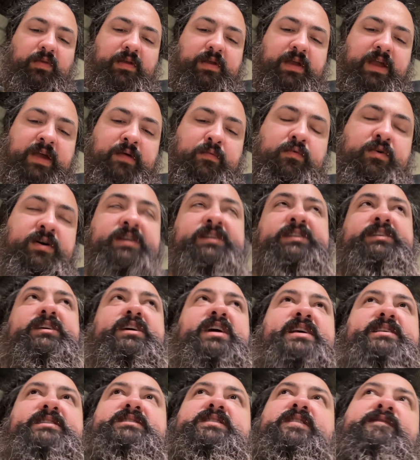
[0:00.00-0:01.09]
It was
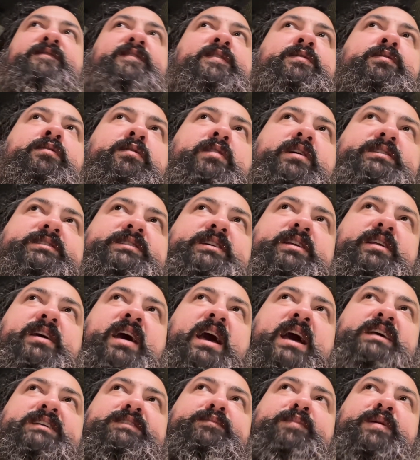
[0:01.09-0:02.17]
as difficult as it
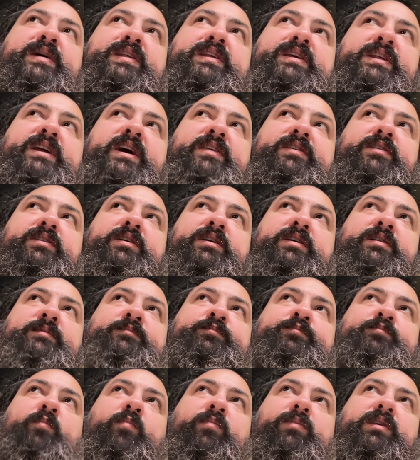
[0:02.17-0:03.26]
has been in other
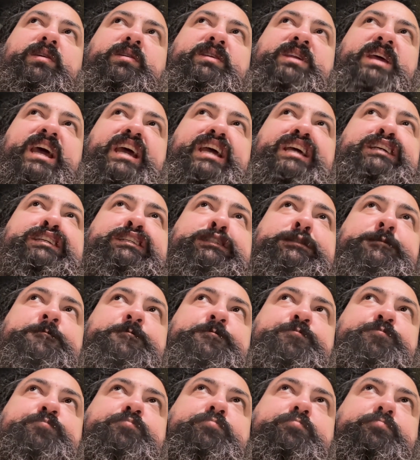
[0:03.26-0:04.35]
days
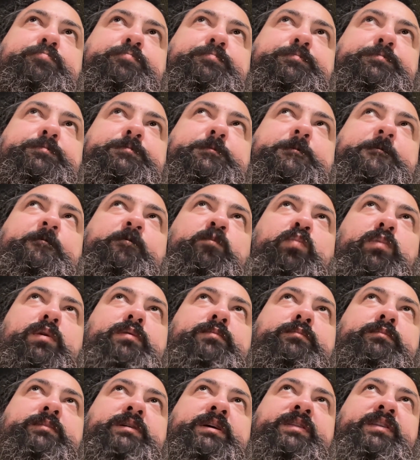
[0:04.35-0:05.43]

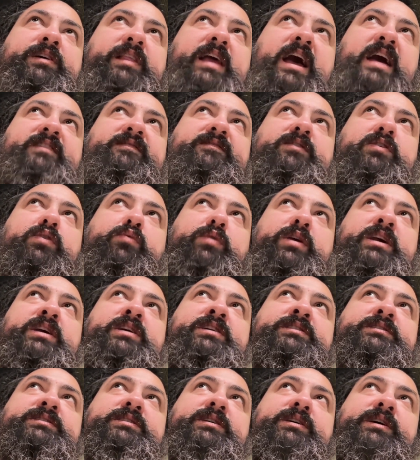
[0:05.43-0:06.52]
in the last few
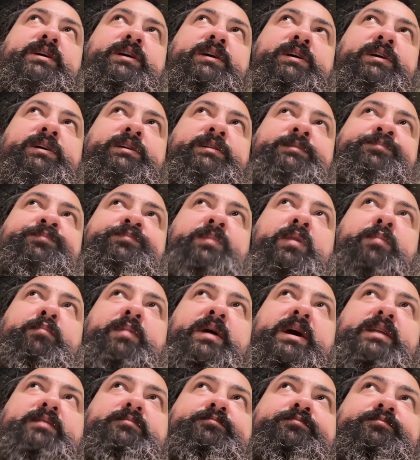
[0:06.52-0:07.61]
weeks.
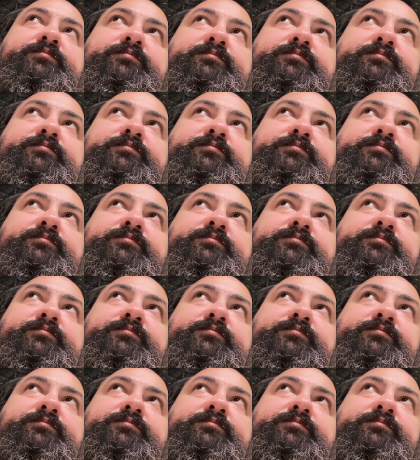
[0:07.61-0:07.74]
But